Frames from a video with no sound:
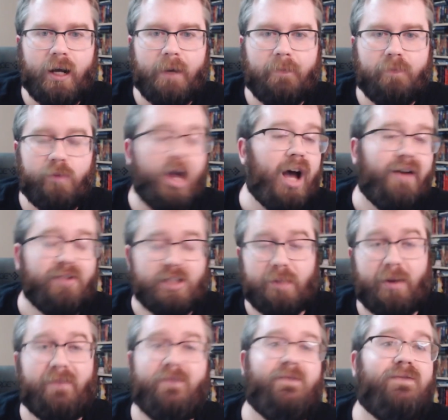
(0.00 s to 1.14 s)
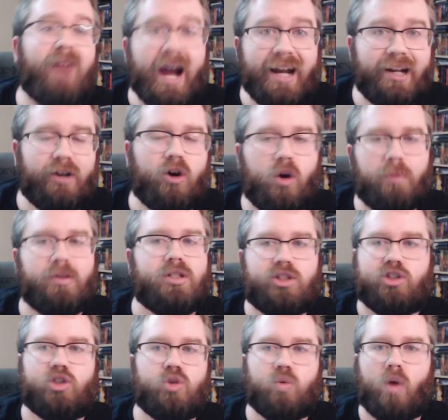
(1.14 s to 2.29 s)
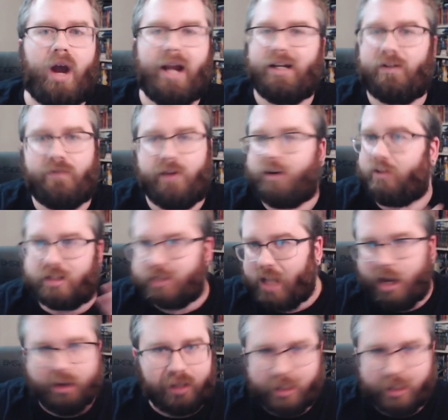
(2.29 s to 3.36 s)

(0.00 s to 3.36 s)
Not obviously by fighting her, but just trying to figure this out.